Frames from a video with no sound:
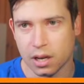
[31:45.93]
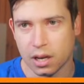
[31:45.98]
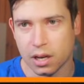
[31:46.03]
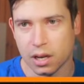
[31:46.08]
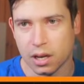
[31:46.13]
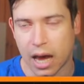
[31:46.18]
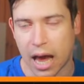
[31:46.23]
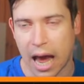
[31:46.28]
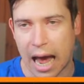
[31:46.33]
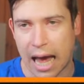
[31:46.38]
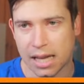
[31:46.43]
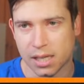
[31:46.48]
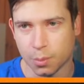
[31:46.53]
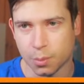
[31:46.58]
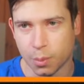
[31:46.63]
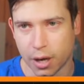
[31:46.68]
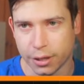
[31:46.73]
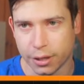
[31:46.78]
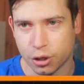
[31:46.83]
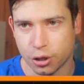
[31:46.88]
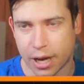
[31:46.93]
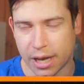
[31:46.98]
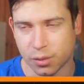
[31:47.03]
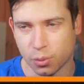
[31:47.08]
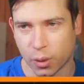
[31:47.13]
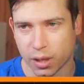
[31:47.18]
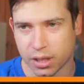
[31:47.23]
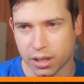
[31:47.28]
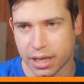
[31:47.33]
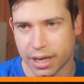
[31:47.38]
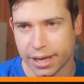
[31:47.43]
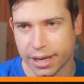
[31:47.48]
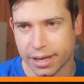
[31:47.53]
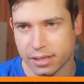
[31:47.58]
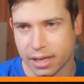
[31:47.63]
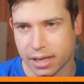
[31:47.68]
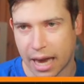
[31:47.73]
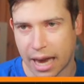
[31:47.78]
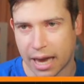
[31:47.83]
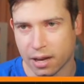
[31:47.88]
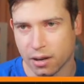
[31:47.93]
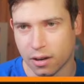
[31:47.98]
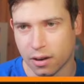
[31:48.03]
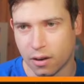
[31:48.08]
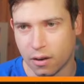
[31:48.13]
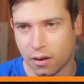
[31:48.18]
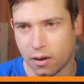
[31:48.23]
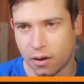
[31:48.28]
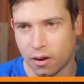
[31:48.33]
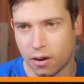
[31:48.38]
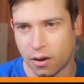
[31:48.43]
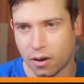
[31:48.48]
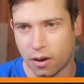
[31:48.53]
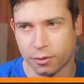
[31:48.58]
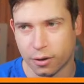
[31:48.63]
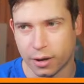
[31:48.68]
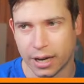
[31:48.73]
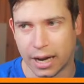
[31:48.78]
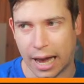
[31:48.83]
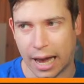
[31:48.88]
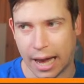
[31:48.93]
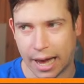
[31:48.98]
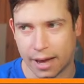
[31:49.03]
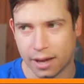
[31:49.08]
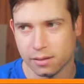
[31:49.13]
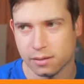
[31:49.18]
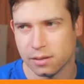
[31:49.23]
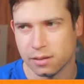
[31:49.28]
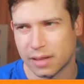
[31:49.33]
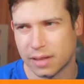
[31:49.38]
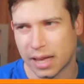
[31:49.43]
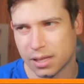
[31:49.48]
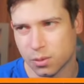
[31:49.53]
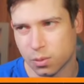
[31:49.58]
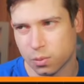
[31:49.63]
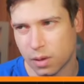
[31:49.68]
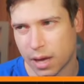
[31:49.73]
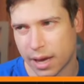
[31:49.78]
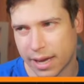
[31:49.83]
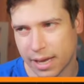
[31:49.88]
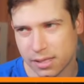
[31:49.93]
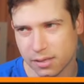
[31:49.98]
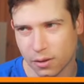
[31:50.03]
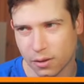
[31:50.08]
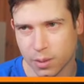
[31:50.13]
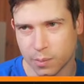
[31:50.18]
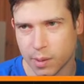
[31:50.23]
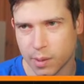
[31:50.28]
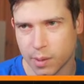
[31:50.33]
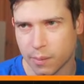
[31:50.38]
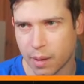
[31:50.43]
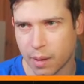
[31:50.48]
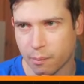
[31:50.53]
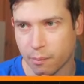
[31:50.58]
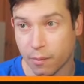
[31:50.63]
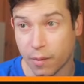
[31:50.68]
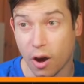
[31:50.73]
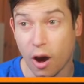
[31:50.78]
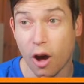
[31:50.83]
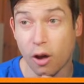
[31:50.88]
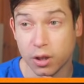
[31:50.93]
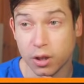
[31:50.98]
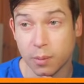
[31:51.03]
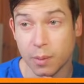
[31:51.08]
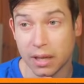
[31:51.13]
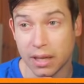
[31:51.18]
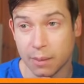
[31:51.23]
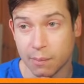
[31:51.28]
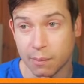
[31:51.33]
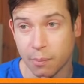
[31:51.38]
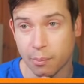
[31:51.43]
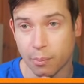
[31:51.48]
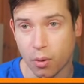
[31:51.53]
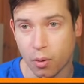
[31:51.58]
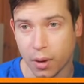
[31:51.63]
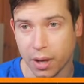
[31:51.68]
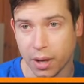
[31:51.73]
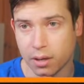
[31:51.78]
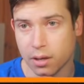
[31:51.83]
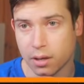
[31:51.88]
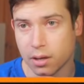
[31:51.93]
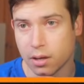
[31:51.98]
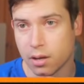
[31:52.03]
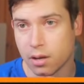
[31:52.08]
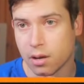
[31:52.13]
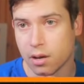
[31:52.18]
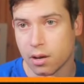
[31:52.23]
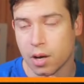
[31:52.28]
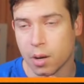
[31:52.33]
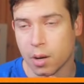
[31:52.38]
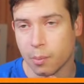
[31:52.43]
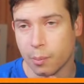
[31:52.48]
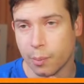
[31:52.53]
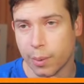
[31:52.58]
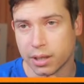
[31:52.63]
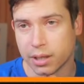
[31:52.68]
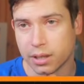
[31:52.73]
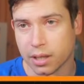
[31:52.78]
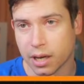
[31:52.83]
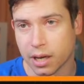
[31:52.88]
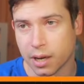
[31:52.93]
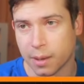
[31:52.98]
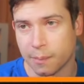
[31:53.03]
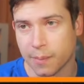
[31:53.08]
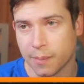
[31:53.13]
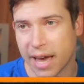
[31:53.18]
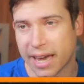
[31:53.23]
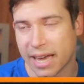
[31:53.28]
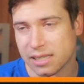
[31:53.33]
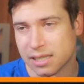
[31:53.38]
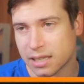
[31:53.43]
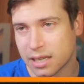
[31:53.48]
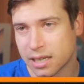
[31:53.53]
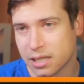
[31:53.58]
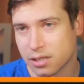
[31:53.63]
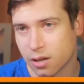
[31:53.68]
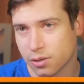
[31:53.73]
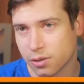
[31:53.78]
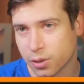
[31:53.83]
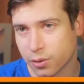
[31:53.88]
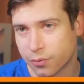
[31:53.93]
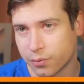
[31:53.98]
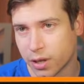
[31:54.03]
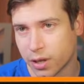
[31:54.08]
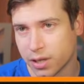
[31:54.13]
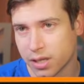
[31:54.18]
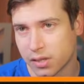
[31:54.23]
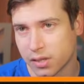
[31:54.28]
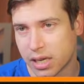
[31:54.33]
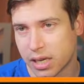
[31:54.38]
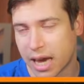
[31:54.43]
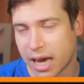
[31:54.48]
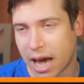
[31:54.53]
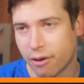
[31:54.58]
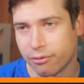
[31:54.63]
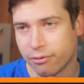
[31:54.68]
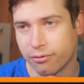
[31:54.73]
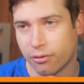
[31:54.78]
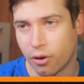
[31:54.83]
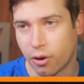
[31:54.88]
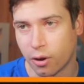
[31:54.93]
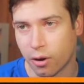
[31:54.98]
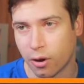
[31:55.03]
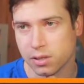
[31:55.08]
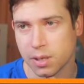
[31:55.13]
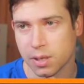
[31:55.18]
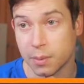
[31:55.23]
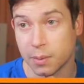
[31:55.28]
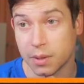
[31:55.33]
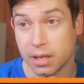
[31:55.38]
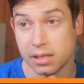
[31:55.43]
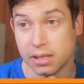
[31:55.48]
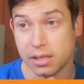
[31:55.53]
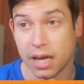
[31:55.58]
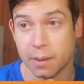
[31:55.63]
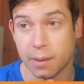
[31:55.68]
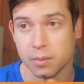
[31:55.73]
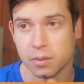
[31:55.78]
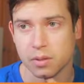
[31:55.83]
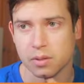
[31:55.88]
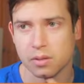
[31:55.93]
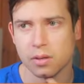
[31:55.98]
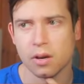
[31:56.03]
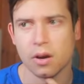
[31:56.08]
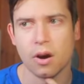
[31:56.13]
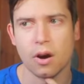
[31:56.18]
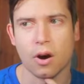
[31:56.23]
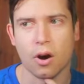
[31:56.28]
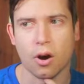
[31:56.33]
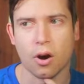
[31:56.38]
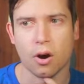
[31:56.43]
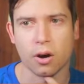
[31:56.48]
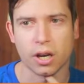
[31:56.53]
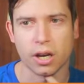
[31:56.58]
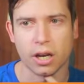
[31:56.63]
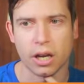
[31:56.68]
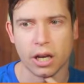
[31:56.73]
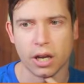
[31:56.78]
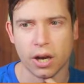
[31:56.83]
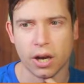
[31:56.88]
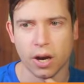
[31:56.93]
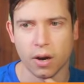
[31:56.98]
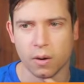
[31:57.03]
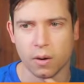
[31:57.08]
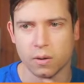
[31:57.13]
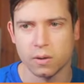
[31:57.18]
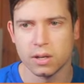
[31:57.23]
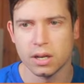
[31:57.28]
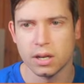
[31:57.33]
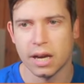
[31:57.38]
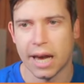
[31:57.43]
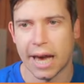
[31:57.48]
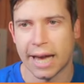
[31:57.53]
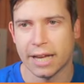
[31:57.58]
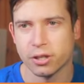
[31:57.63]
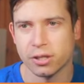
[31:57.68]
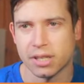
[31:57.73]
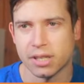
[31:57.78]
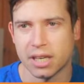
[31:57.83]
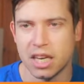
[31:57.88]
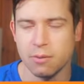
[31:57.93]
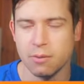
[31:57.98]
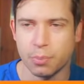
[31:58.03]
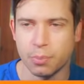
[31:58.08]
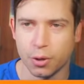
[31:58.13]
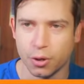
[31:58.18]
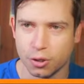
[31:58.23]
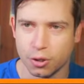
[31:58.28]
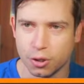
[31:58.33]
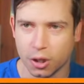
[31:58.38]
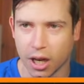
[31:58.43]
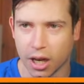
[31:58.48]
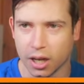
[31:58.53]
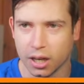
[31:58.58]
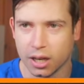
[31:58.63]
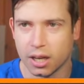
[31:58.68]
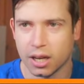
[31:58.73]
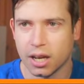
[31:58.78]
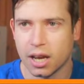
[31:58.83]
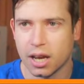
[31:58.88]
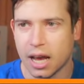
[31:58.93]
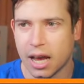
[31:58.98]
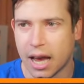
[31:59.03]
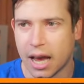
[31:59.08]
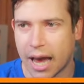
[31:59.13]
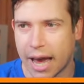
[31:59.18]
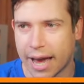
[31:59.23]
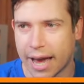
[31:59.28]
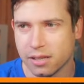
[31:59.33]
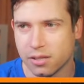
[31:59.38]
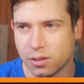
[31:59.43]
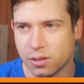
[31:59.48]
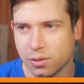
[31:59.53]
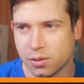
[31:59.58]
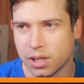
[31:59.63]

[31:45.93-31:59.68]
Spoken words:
as much as what Diggs can offer and has. That's, I guess, ultimately my point. But I guess it is also fun to see how far some of these names are going to go and just keep pushing it as you see